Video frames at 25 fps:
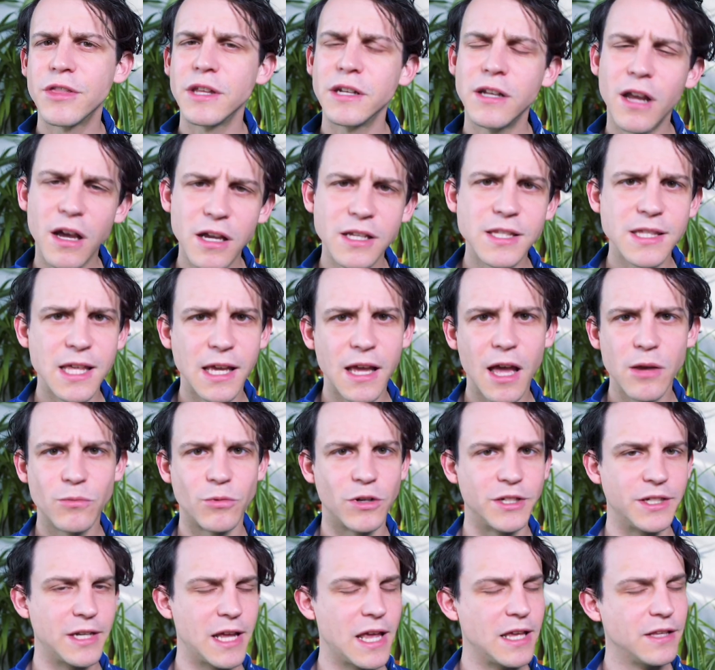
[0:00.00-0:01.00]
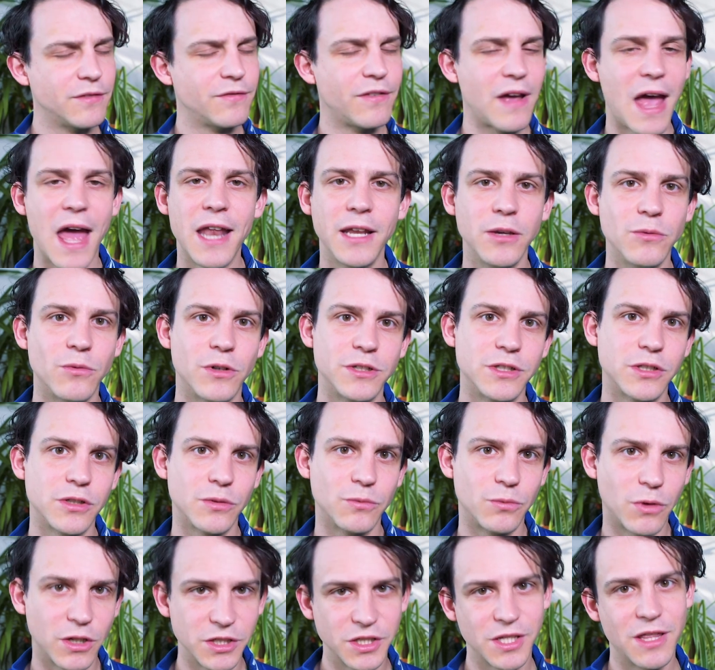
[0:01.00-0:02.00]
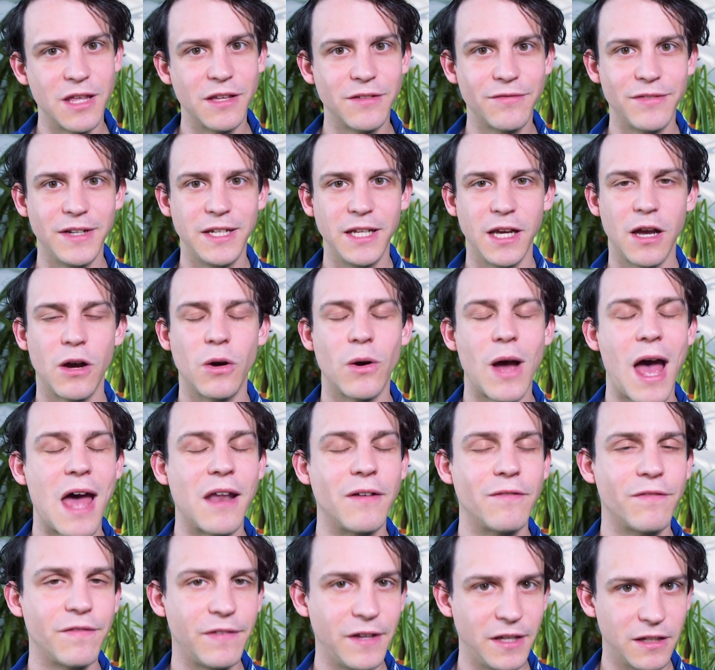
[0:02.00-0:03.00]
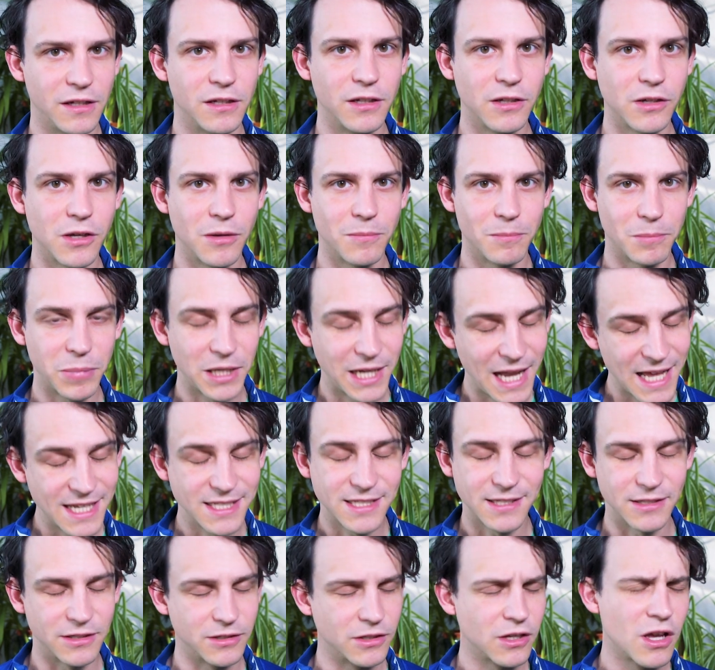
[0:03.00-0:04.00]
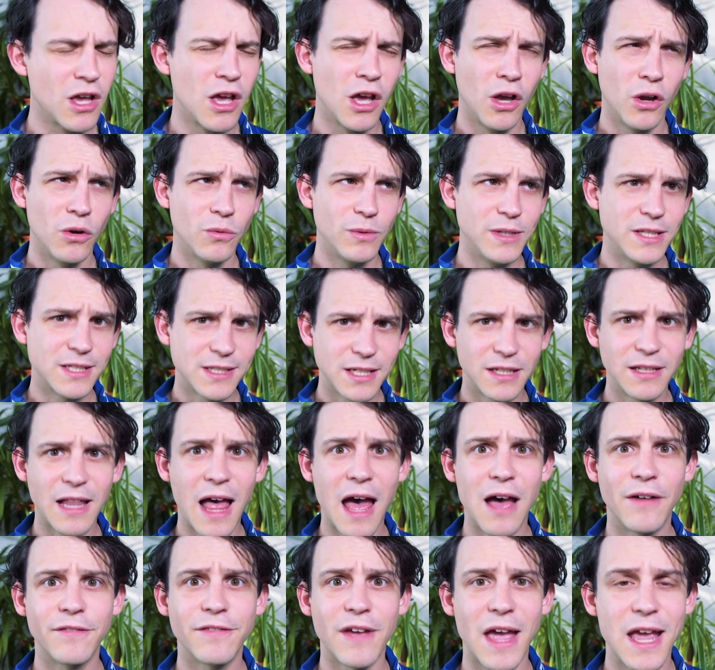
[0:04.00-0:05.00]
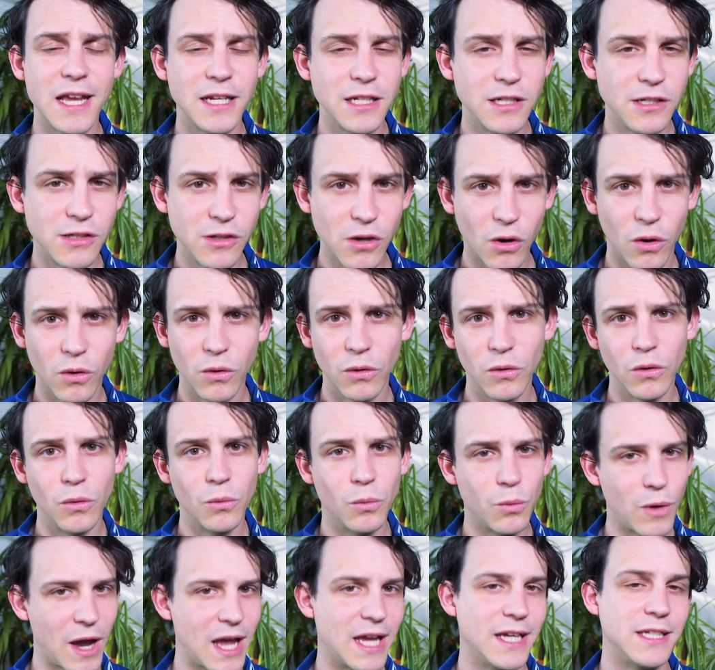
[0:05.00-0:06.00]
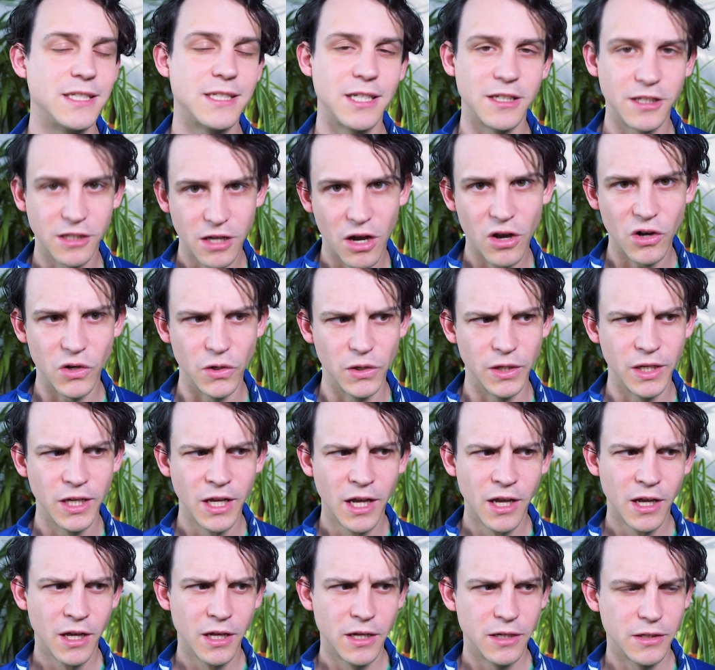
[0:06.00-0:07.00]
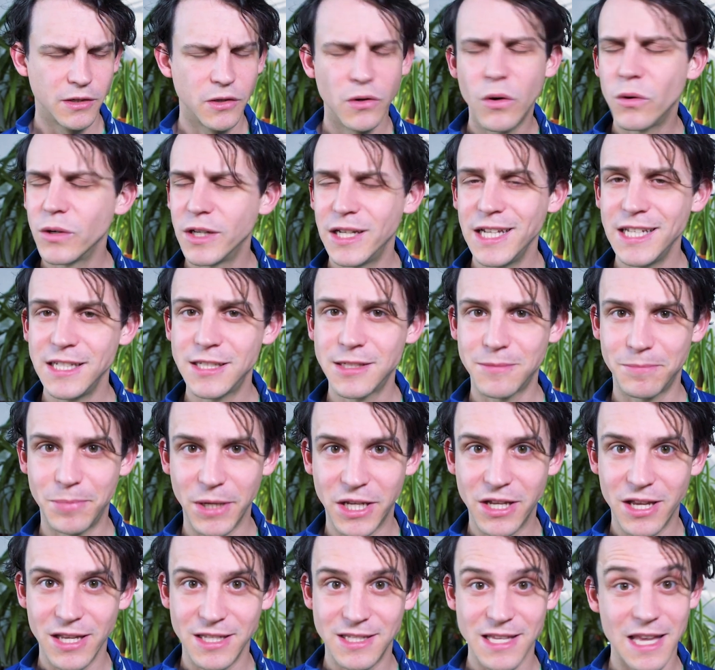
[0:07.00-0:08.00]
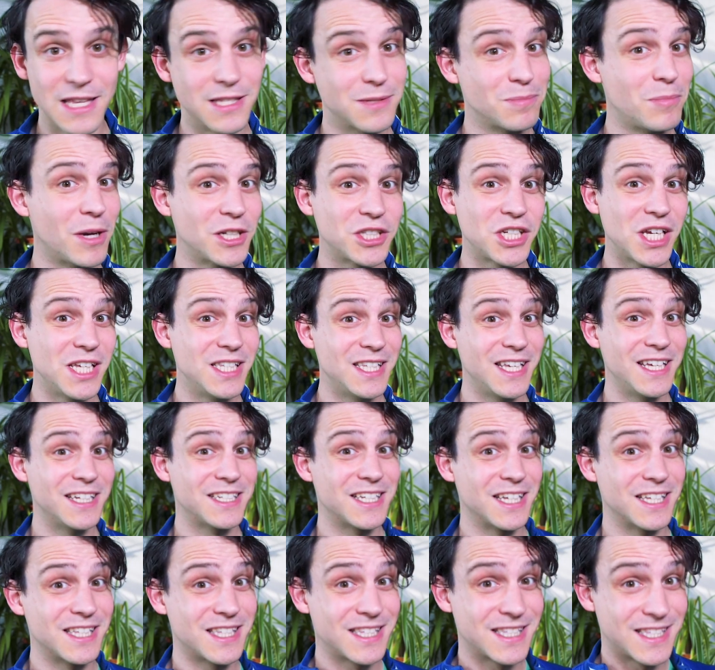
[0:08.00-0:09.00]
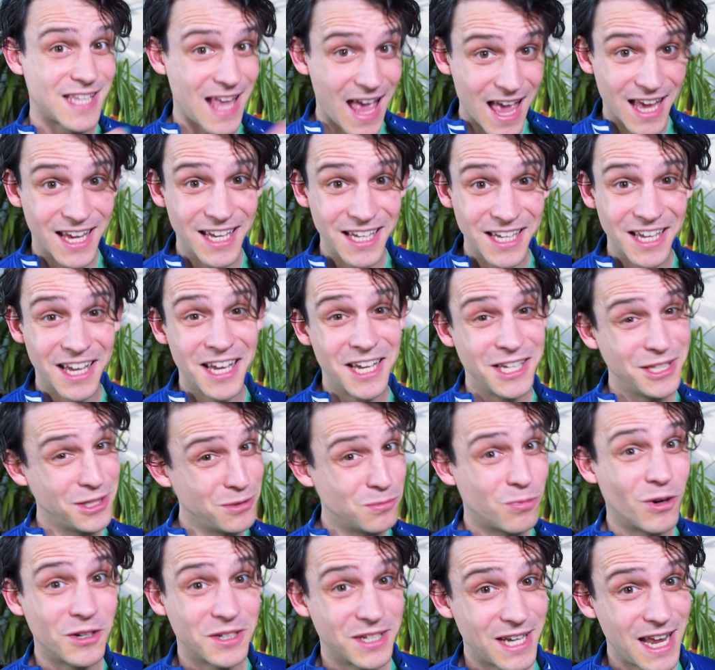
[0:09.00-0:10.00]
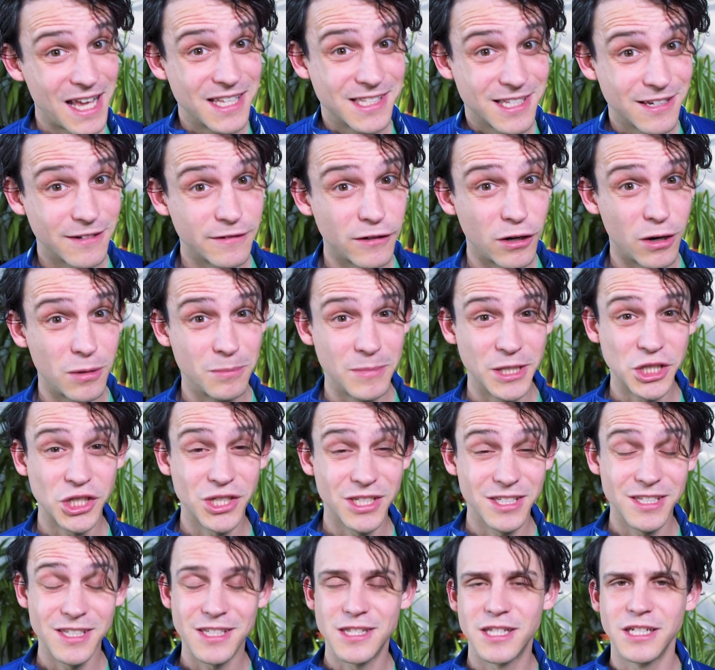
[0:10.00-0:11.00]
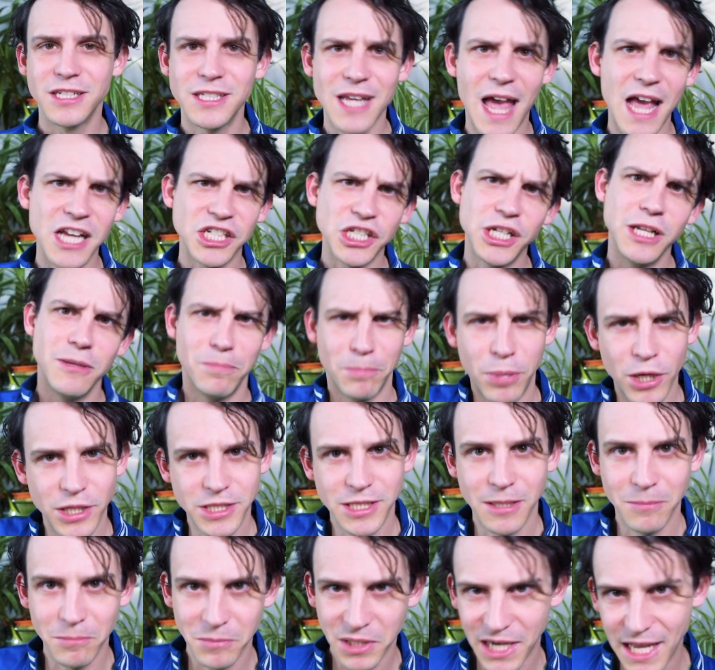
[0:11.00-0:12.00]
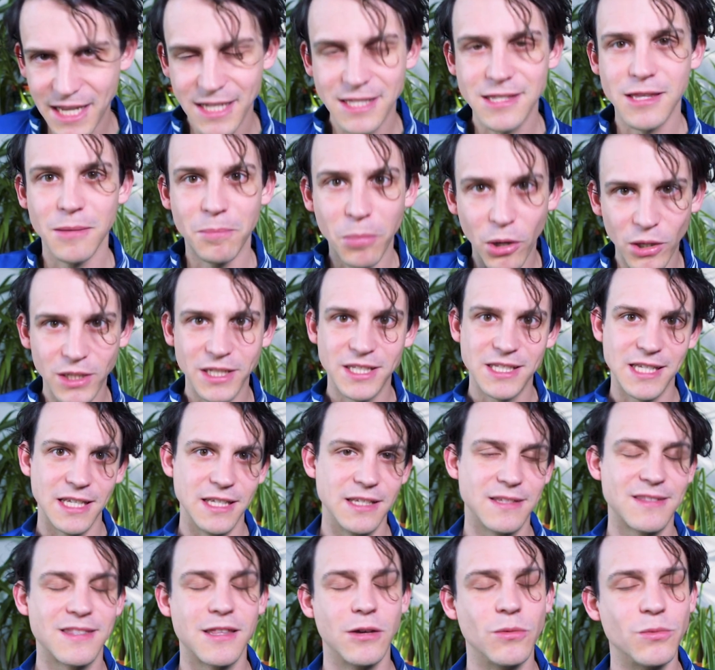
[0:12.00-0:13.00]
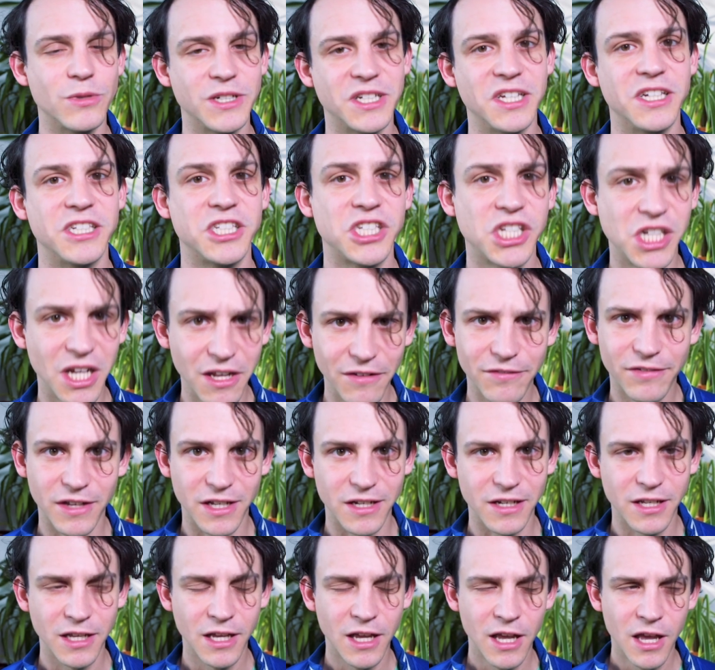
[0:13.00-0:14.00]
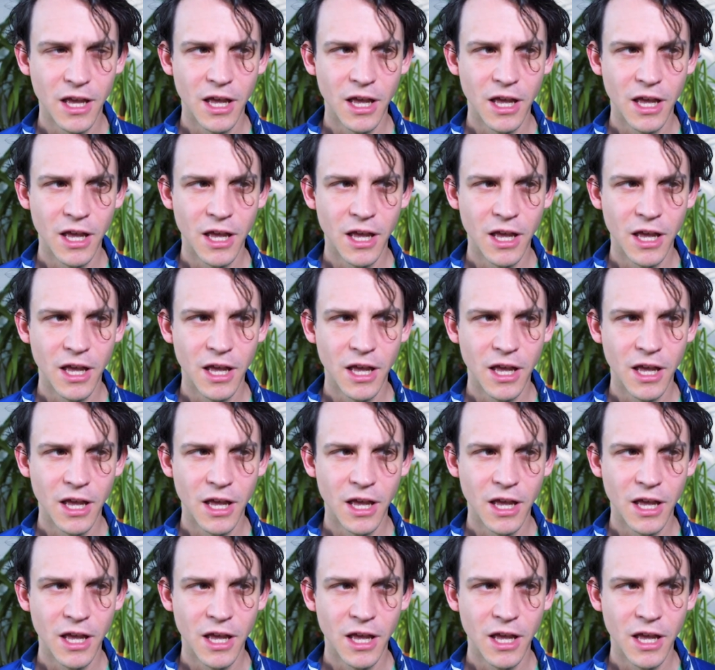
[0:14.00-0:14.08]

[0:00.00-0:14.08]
the last thing I want is for anyone to watch this video and feel complacent. We still have a long way to go. Not least because it's much easier to say you want net zero emissions than to actually put in place the policies that would achieve it.